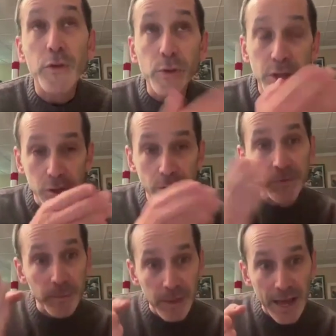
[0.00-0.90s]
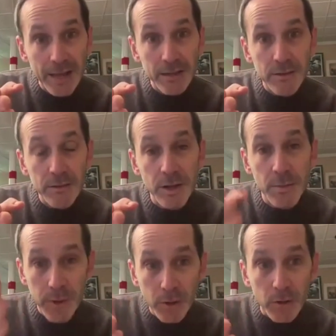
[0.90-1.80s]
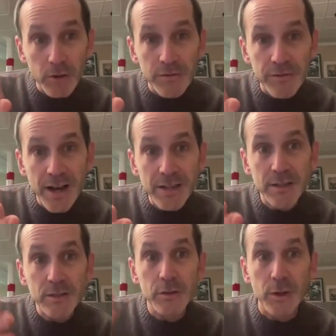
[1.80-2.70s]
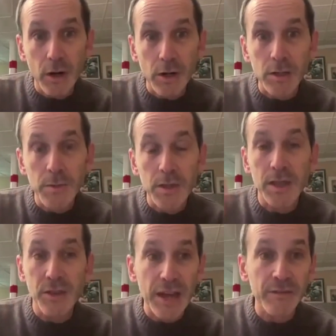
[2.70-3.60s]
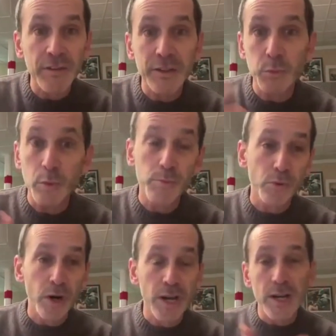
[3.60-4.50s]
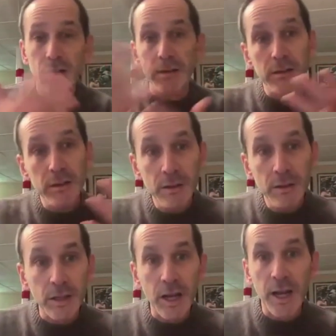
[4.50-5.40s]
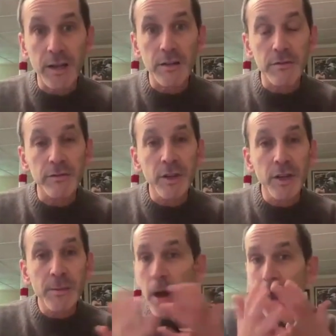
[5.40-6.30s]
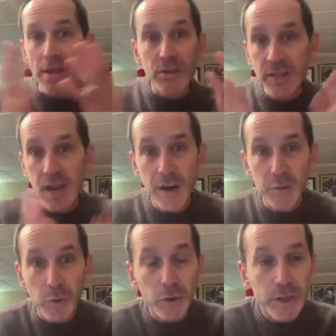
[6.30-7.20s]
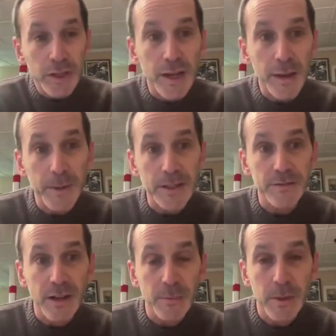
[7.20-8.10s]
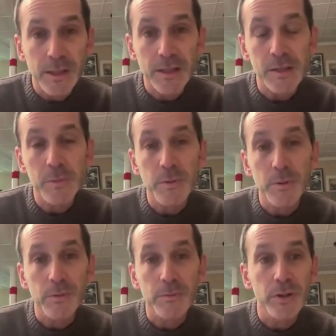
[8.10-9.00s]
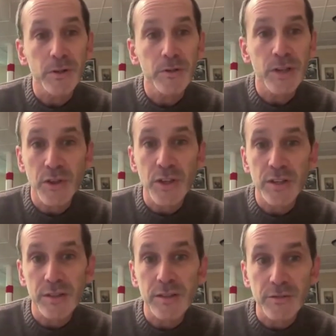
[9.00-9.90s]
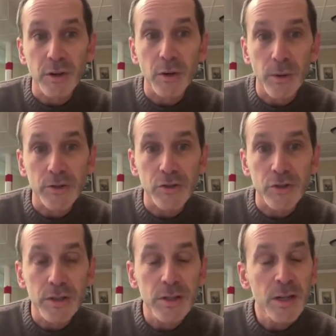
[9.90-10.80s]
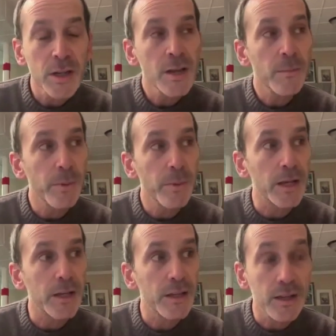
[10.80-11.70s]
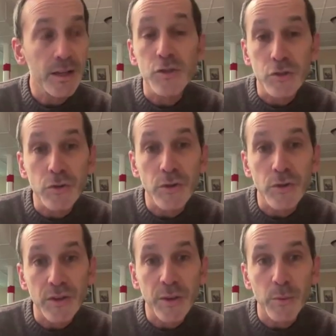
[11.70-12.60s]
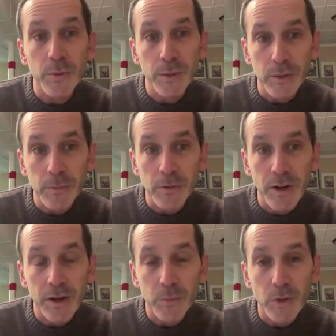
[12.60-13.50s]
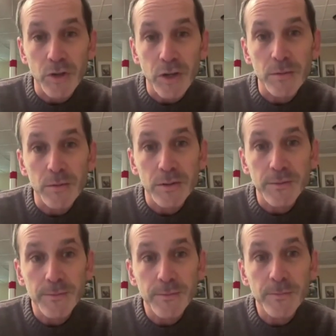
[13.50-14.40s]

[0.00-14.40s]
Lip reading: whether you can jump from that empirical fact to an argument that that in fact will bring the kind of pie in the sky rural economic development that these people propose, I think is a different question. But it is true that they will be able to provide more jobs.